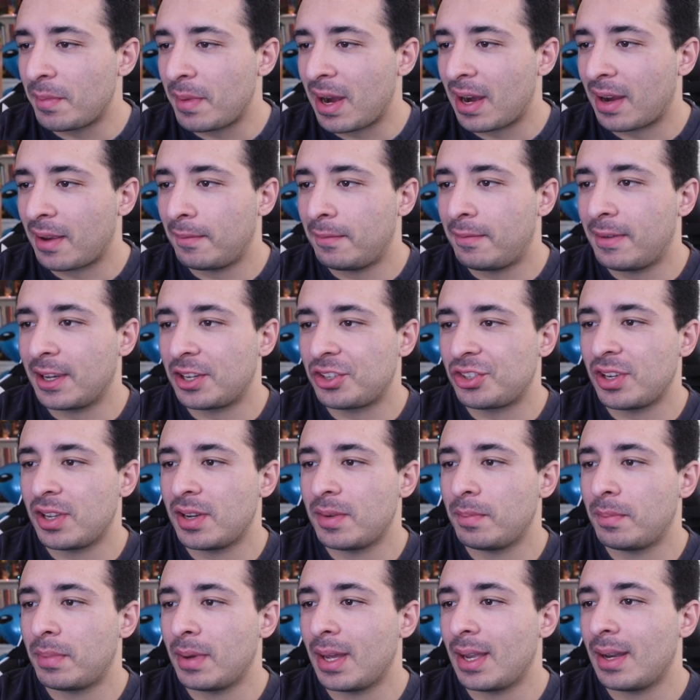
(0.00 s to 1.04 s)
American
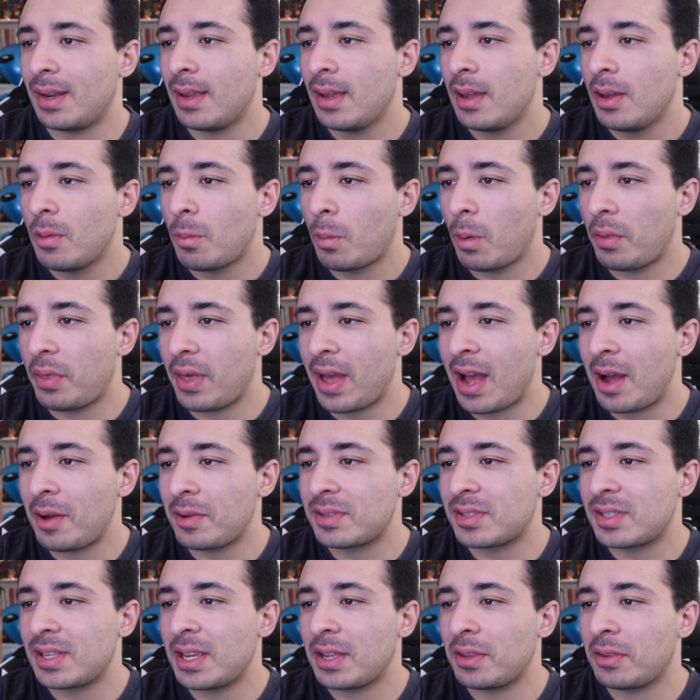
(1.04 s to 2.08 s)
Fiction, but
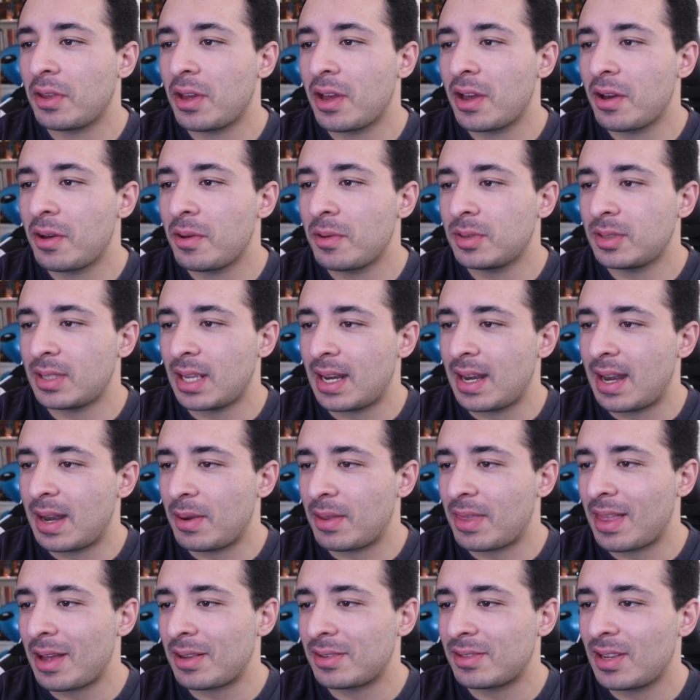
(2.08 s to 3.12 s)
without seeing those and
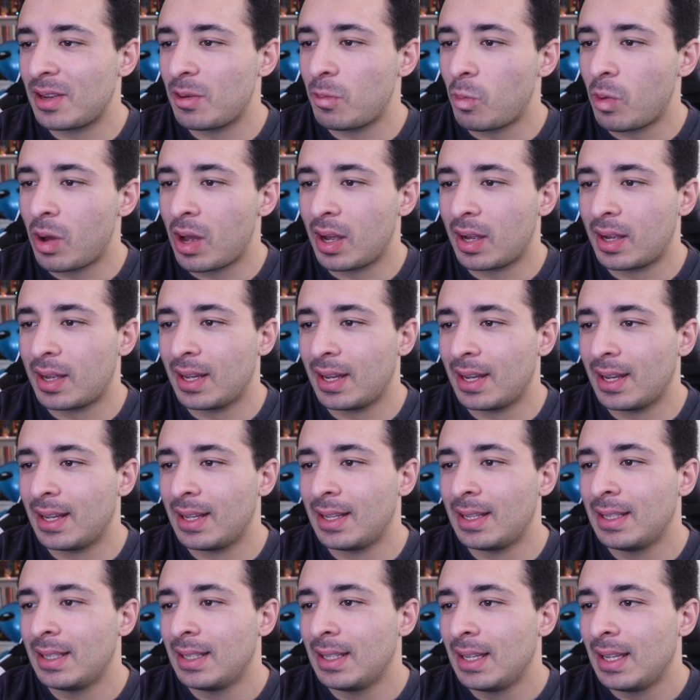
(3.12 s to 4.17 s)
without seeing
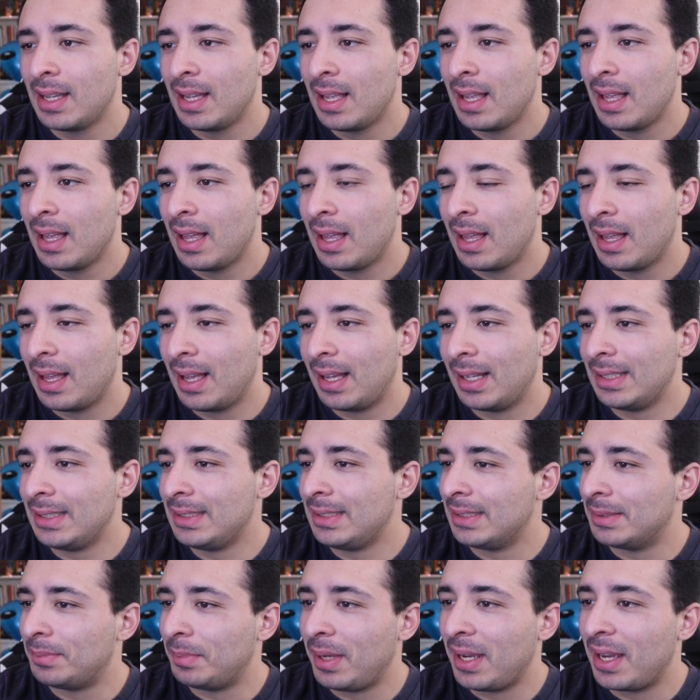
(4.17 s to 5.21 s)
Wonka,
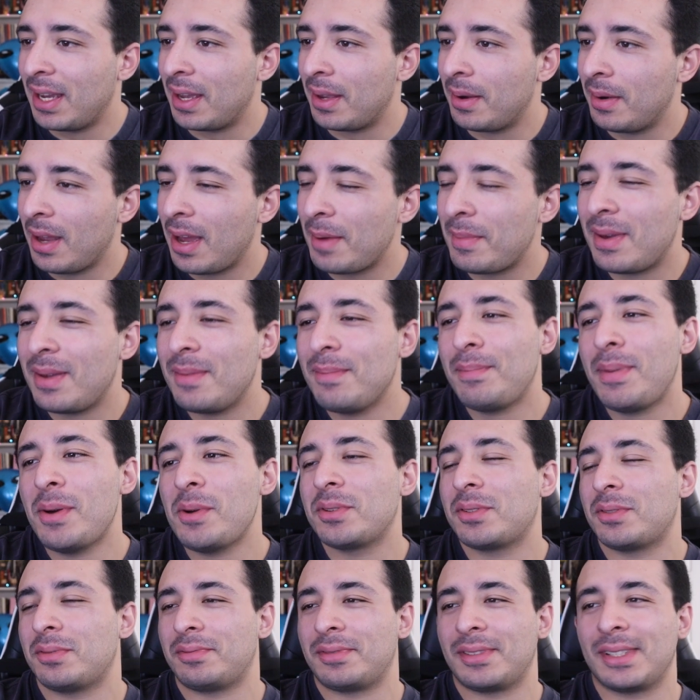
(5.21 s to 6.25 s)
Oh man, I mean,
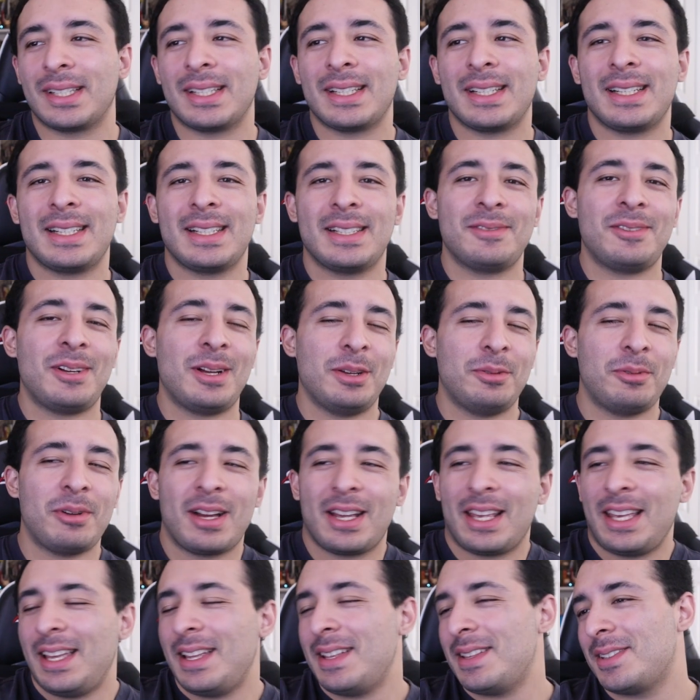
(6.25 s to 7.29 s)
Bo's Frey. Well,
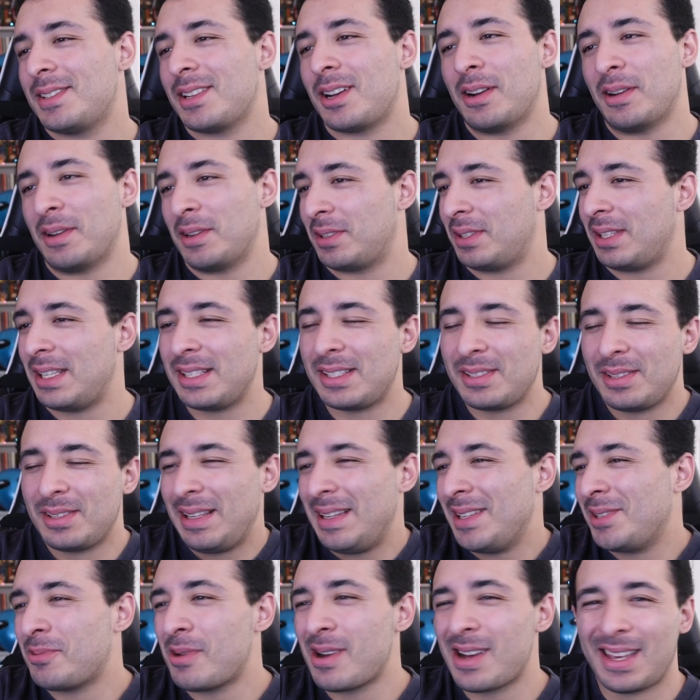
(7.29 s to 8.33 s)
Joaquin's always he's
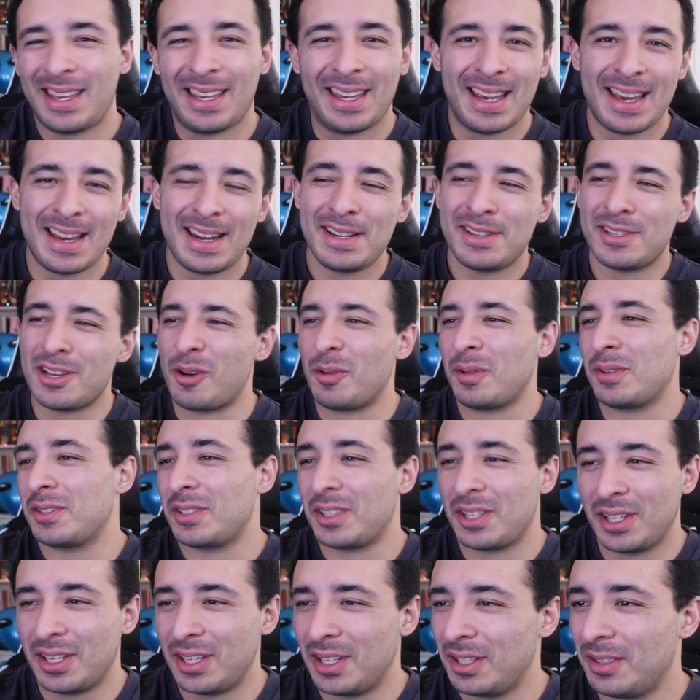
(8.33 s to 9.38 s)
he's Joaquin. He's always
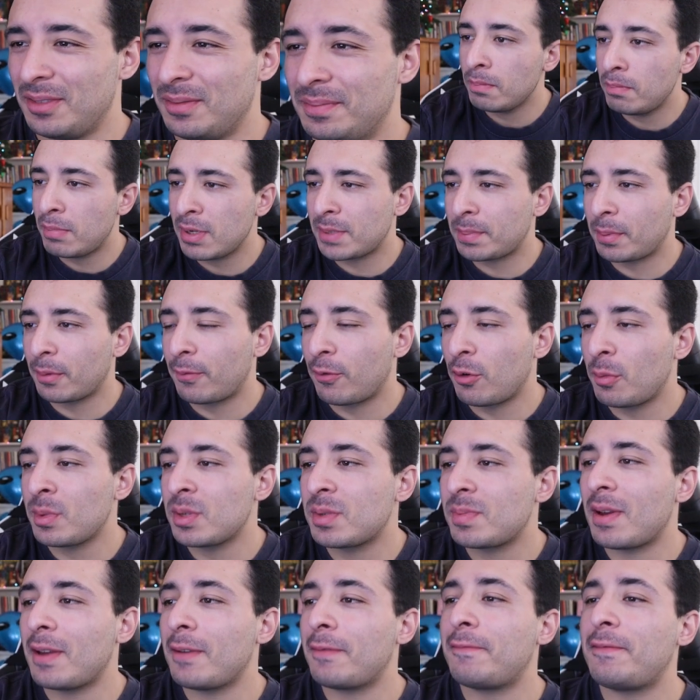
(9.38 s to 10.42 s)
good. Best
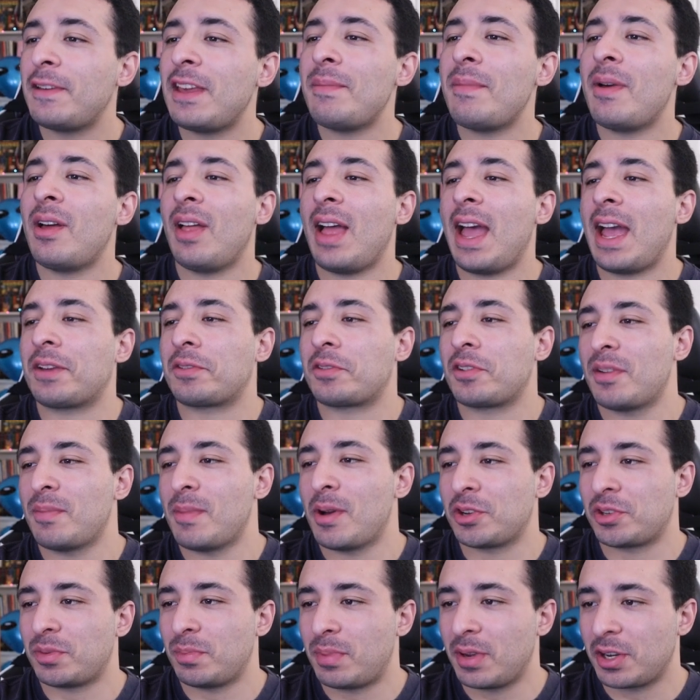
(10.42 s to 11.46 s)
performance by a female actor in a
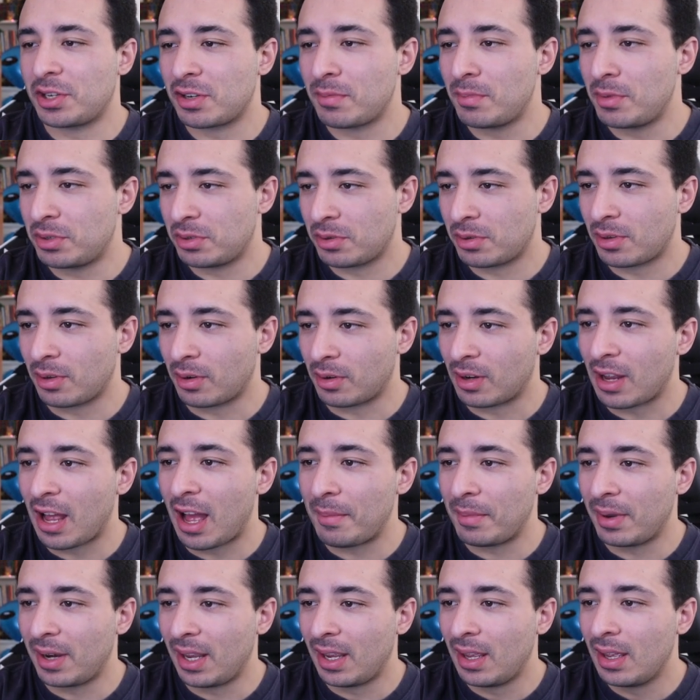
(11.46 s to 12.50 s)
motion picture, musical, or
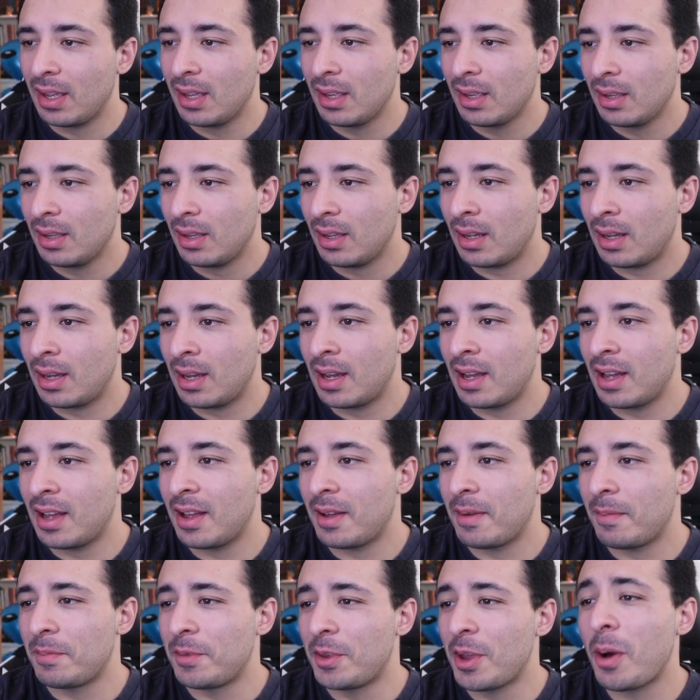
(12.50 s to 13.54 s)
comedy.
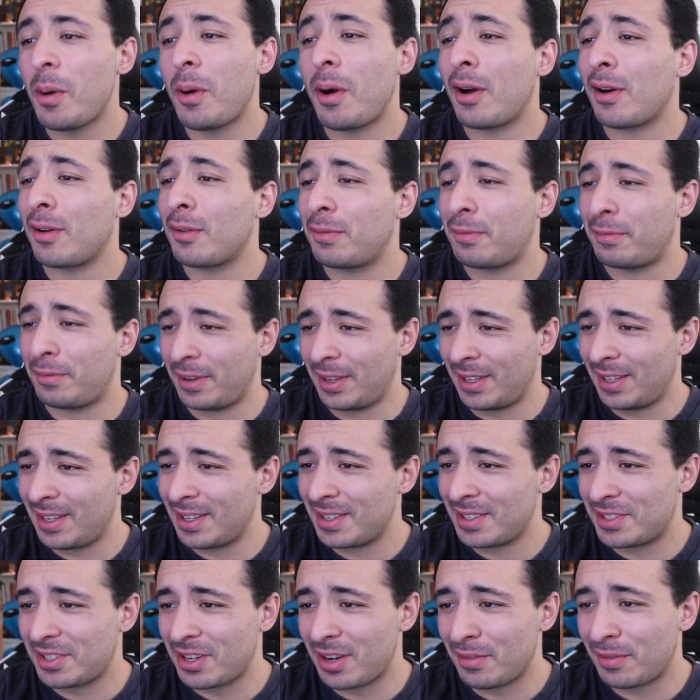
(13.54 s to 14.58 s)
Um, no hard
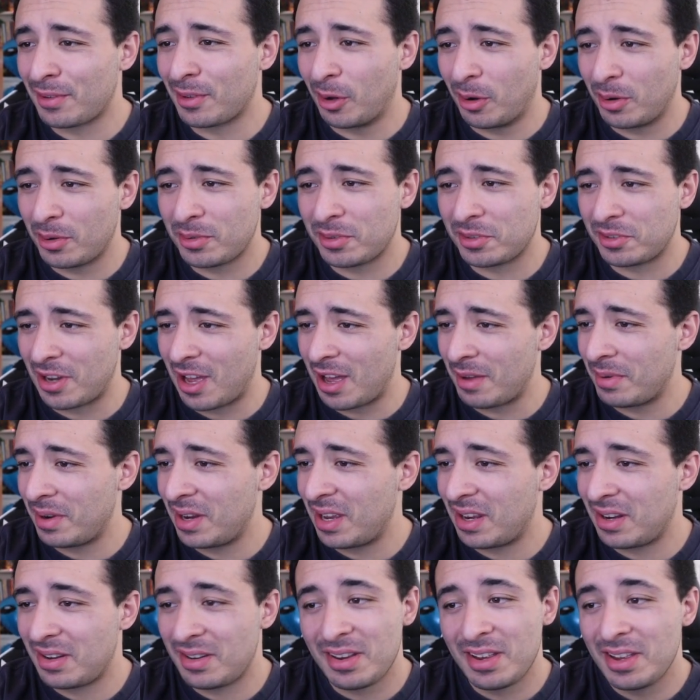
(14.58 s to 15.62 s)
feelings. Jennifer Lawrence was
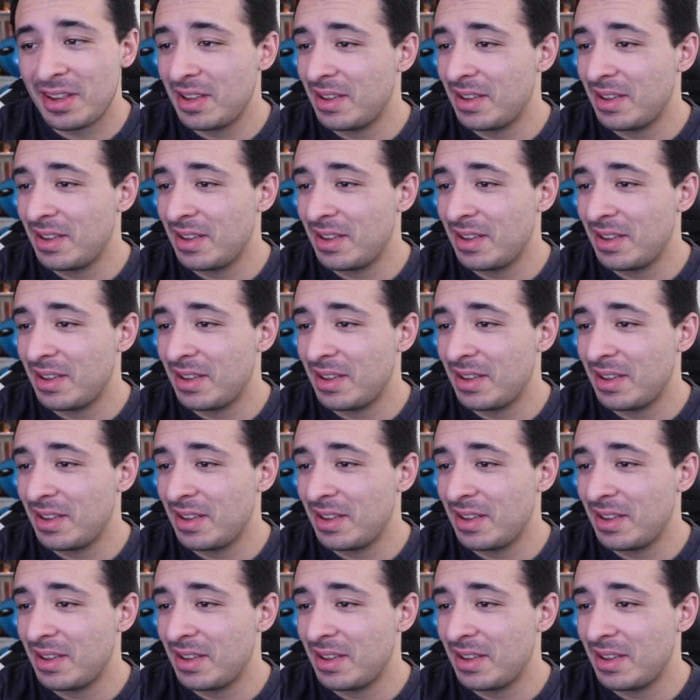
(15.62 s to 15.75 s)
nominated.